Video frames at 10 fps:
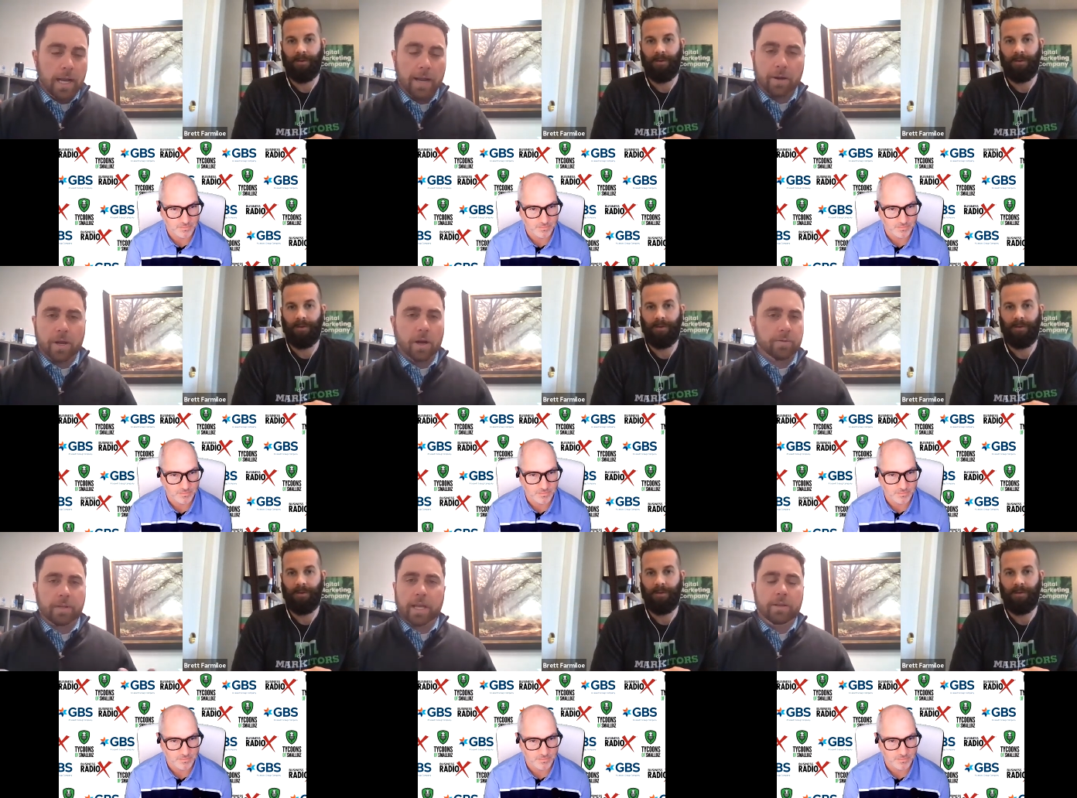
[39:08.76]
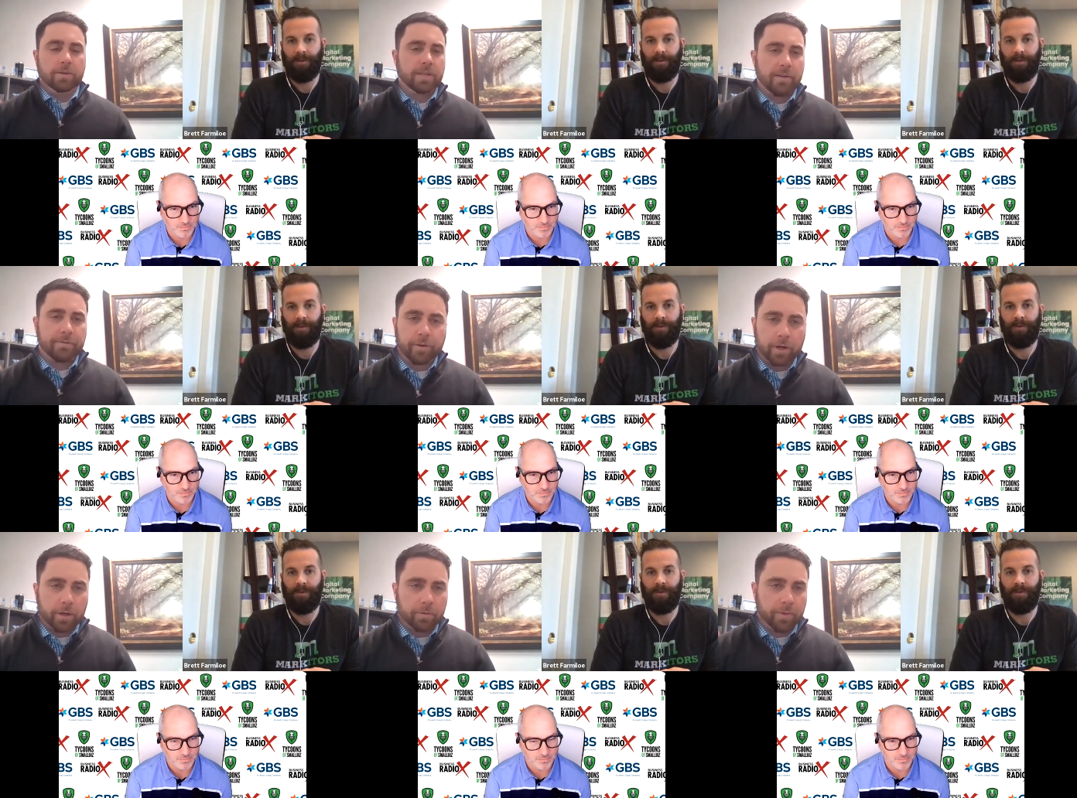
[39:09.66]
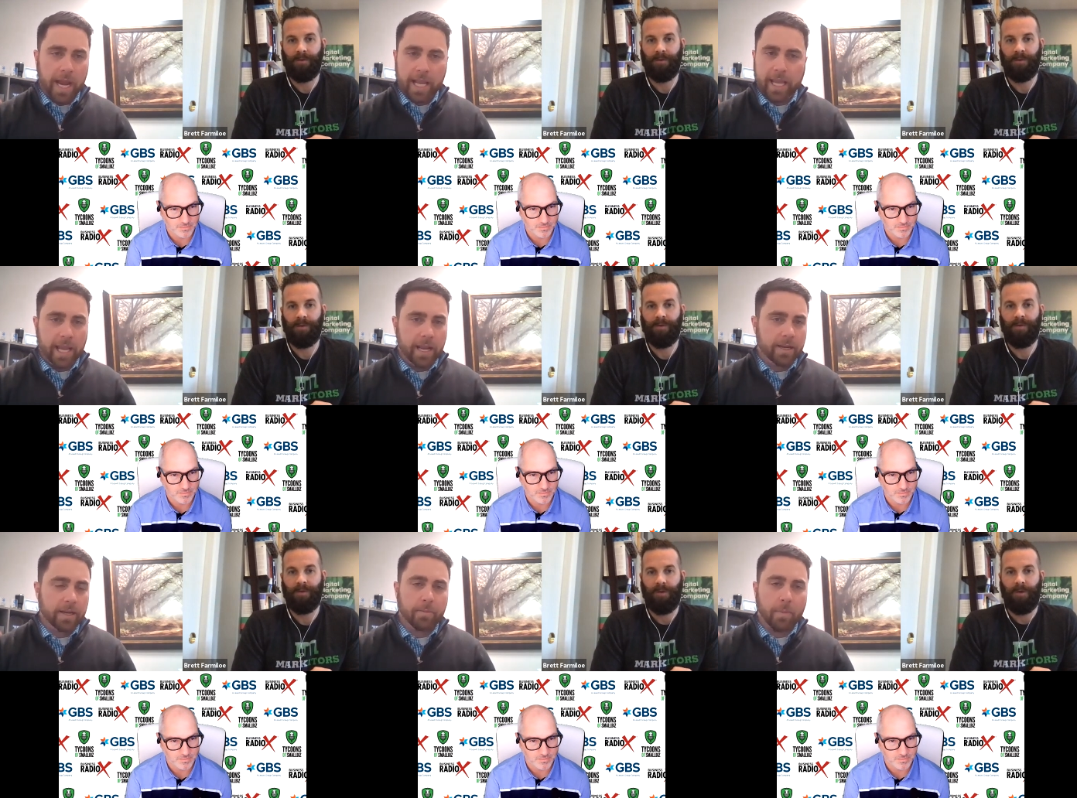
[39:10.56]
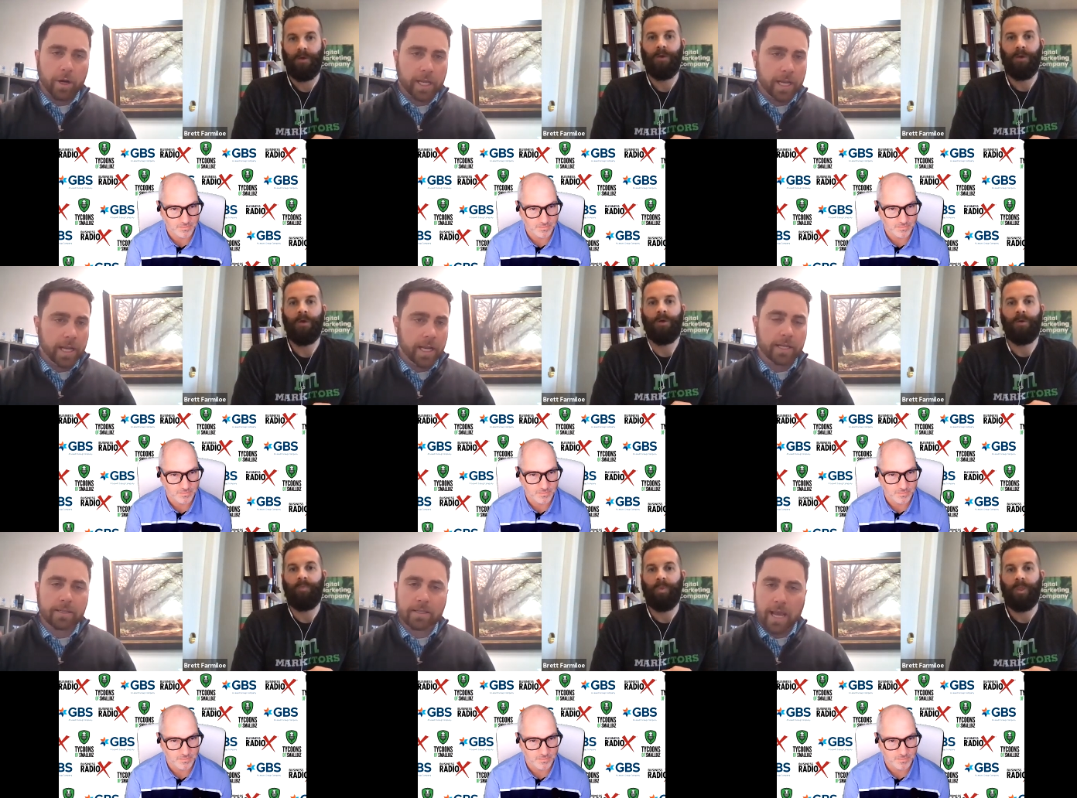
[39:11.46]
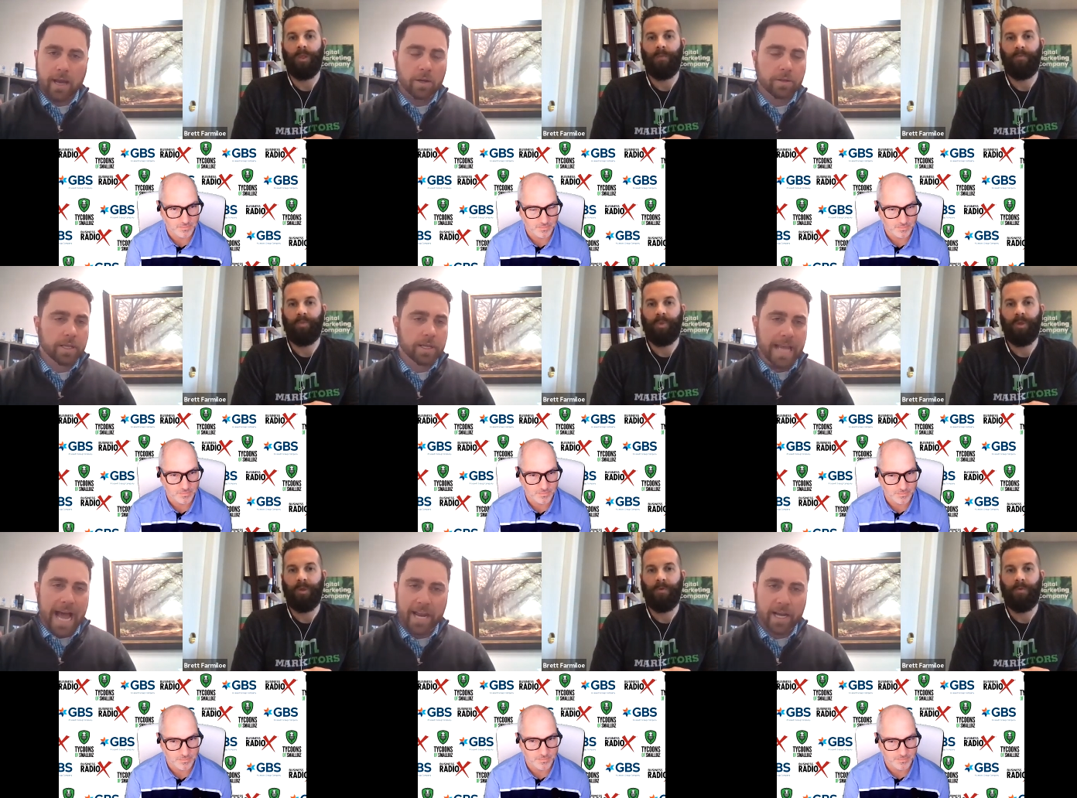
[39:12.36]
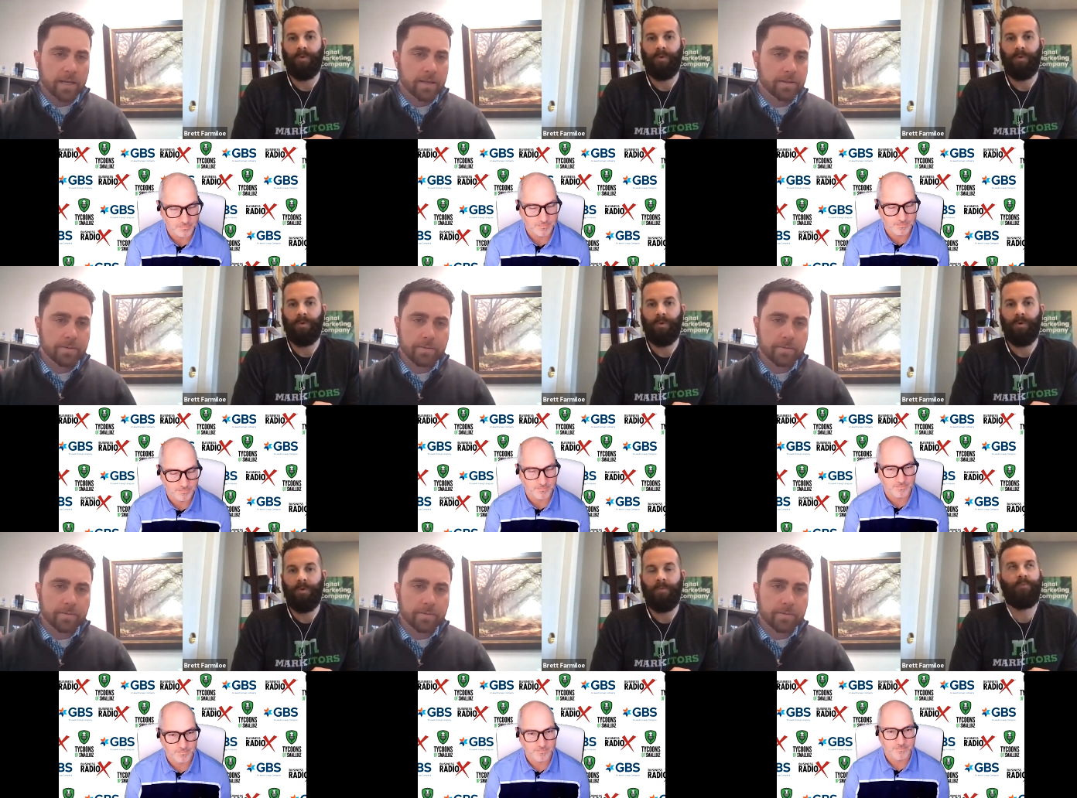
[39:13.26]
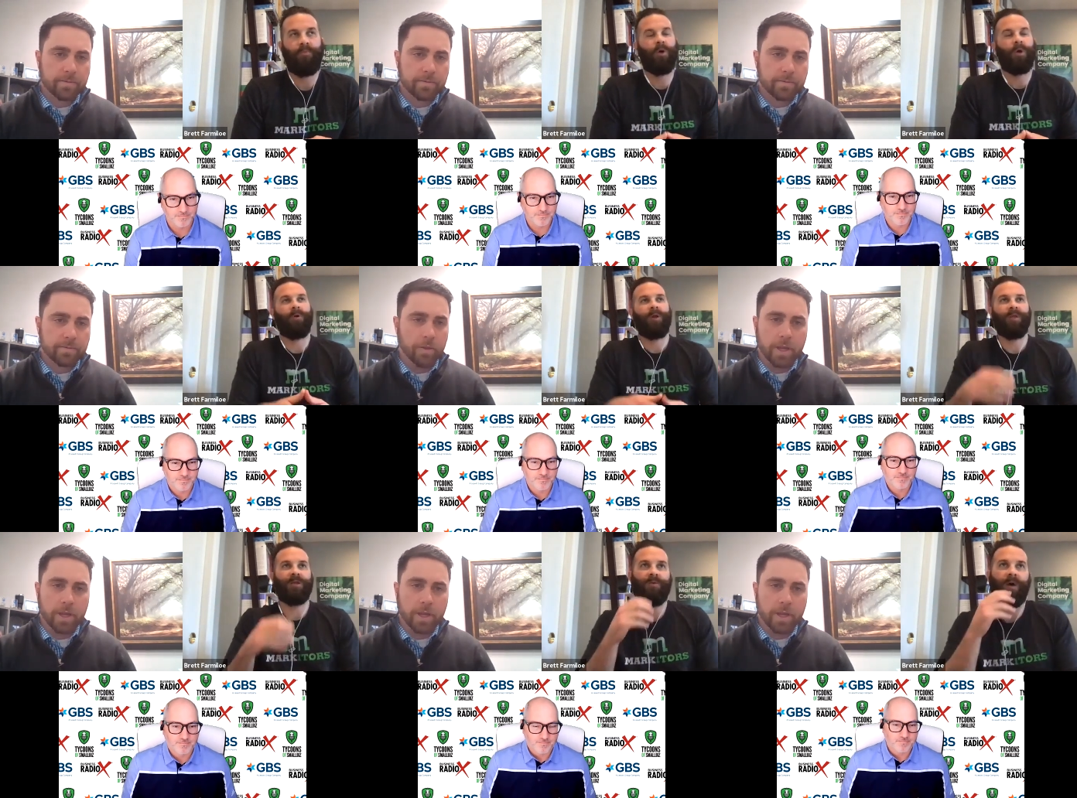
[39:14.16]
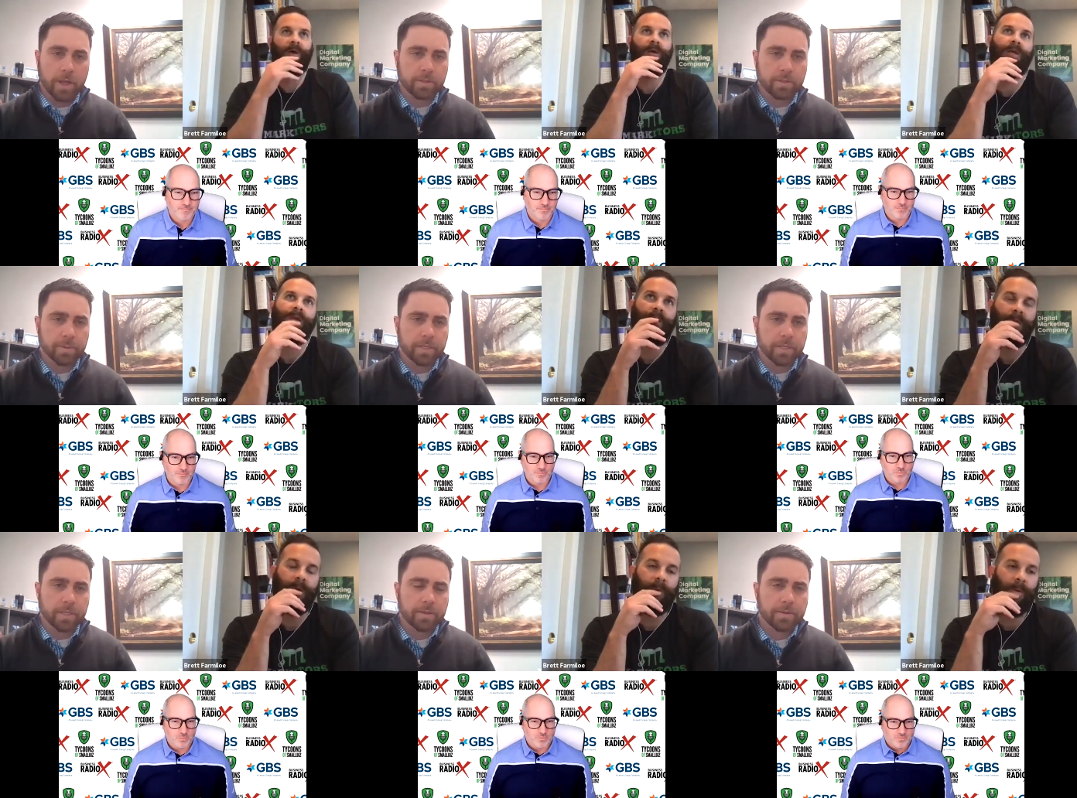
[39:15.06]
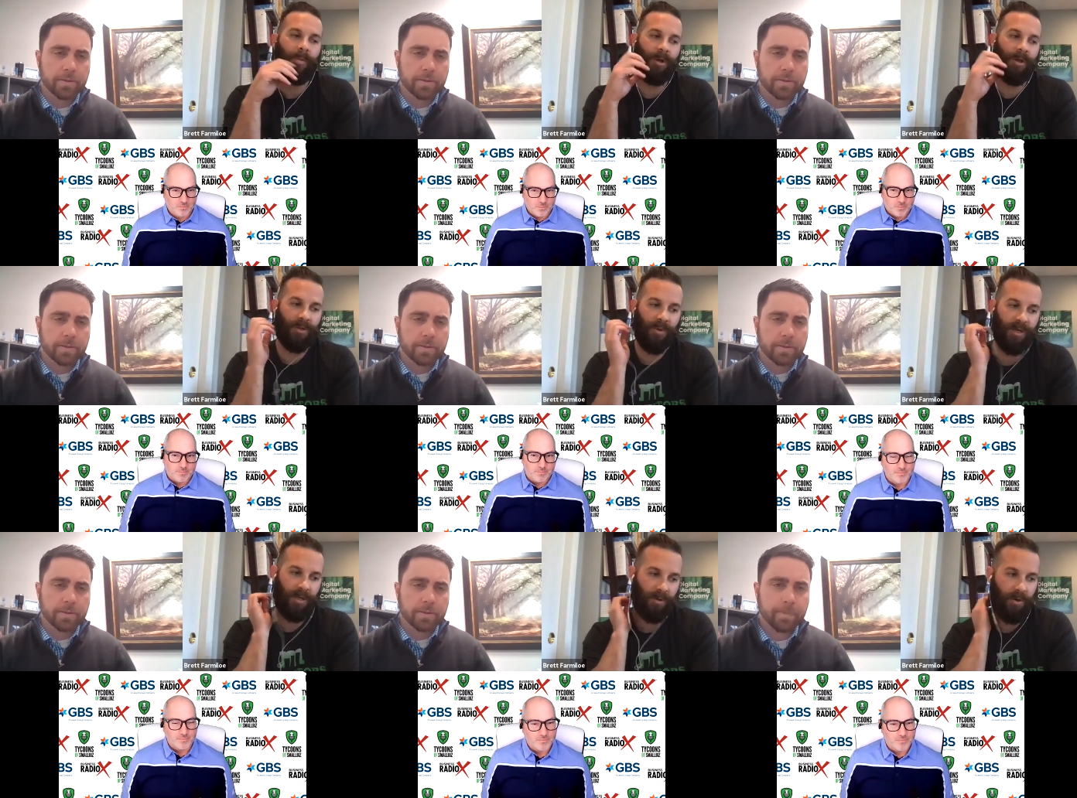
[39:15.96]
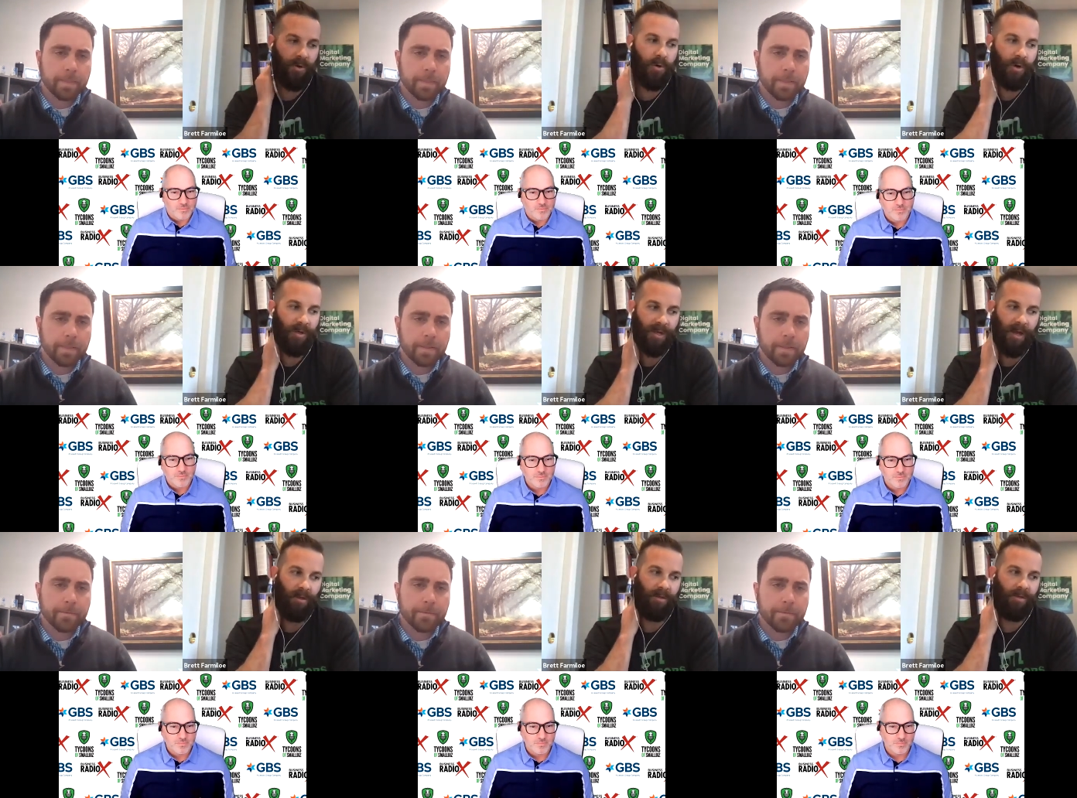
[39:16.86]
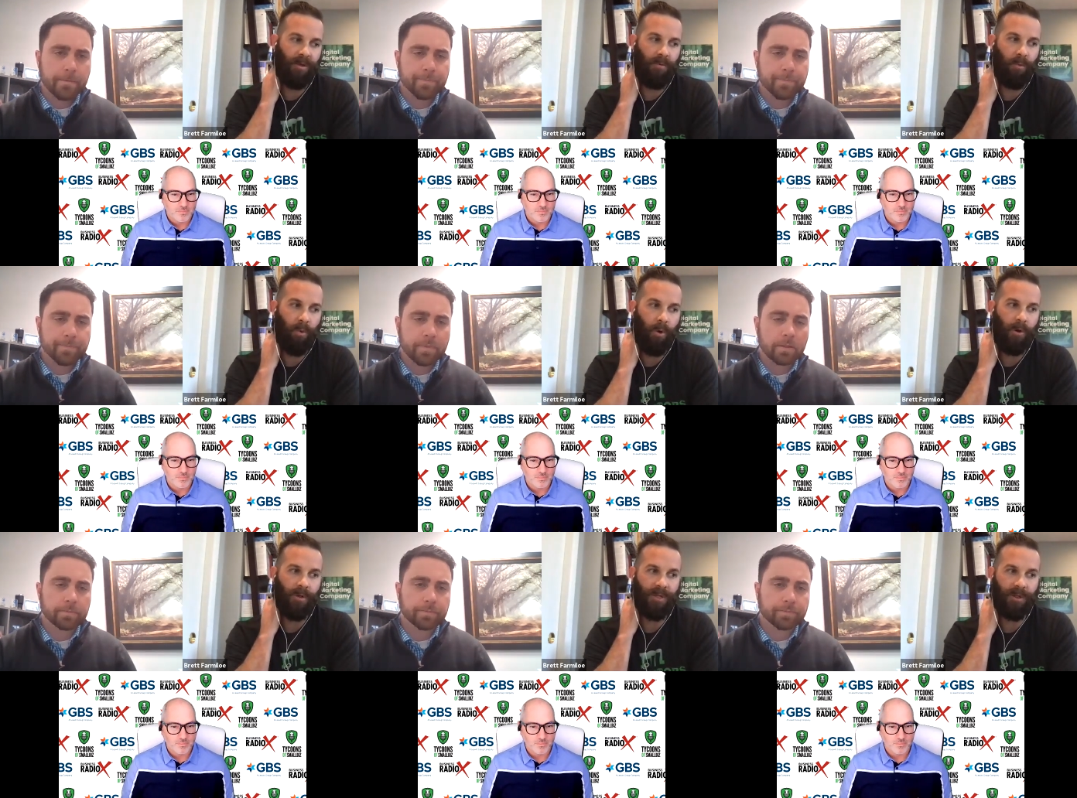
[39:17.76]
Speaker 1: I don't know. They use that for ranking and marketing and sales and data.
Speaker 2: Put it, all put it the above. Way. I'm assuming. Put it this way: so Google is like the world's